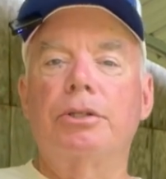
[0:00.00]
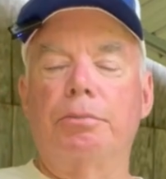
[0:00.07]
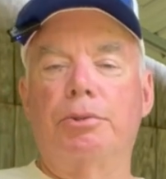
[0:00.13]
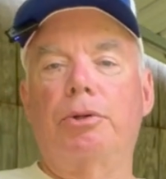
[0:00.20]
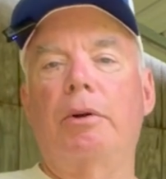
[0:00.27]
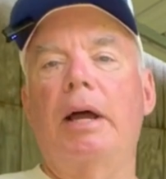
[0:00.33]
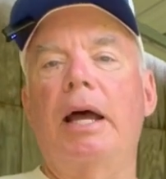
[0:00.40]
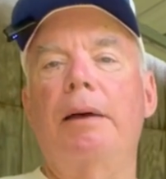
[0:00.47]

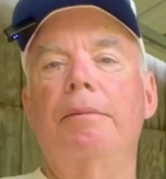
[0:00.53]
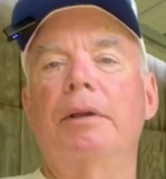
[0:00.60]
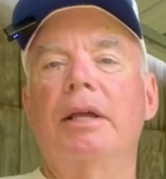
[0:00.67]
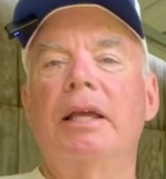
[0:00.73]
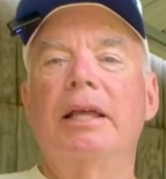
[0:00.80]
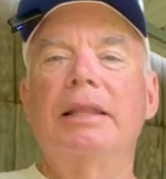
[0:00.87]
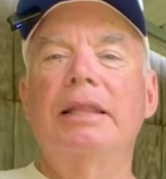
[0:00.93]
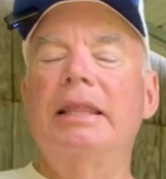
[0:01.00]
subscribe.
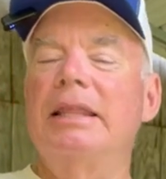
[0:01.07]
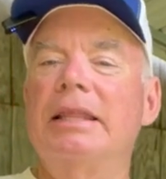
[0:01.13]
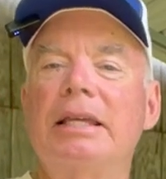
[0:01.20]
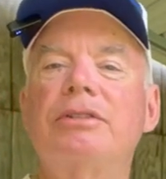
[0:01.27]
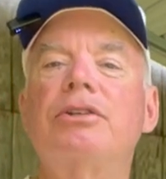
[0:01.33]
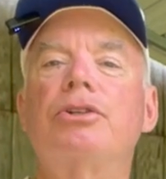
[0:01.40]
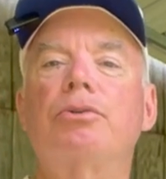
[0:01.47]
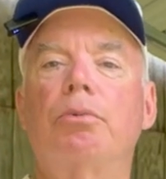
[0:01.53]

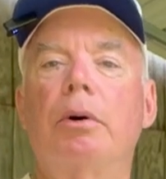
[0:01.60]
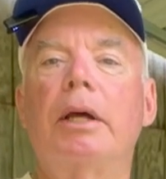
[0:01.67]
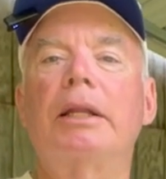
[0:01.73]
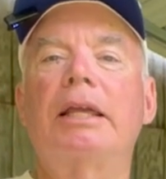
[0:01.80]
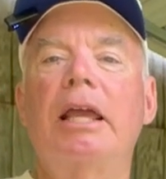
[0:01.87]
This is what